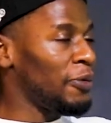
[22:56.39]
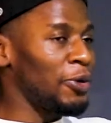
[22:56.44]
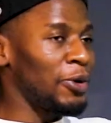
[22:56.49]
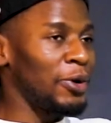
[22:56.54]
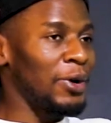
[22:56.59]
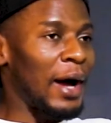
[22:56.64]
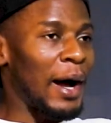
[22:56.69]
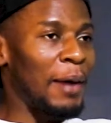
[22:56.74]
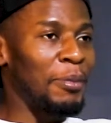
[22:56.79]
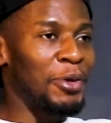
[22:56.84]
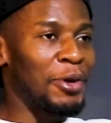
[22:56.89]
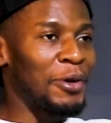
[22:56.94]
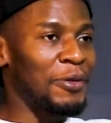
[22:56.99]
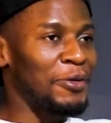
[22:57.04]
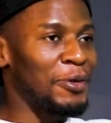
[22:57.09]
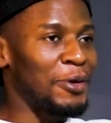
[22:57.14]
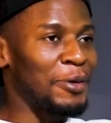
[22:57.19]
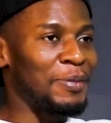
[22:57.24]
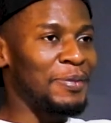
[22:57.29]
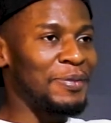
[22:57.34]

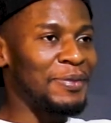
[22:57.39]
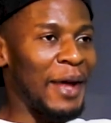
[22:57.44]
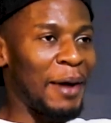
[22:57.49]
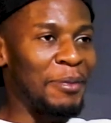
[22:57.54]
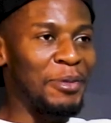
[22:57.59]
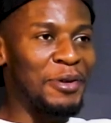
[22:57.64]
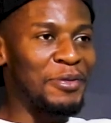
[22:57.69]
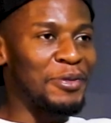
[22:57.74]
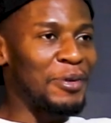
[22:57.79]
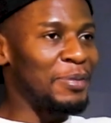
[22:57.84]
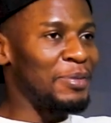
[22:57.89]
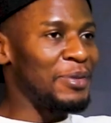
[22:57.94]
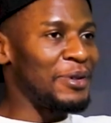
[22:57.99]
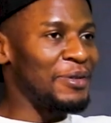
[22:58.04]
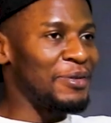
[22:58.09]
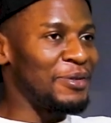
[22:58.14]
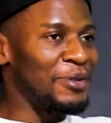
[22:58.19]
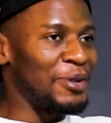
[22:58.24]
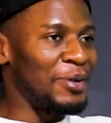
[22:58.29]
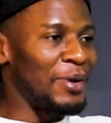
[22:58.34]
for
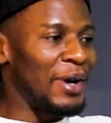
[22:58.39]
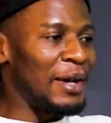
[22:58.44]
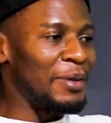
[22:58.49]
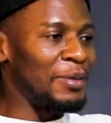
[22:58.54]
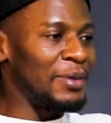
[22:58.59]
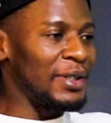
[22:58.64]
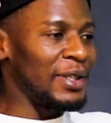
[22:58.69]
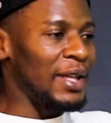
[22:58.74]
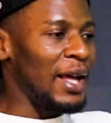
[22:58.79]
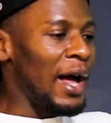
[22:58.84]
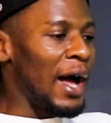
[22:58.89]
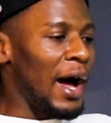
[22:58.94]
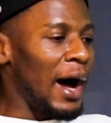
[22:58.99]
beef. You know what I mean?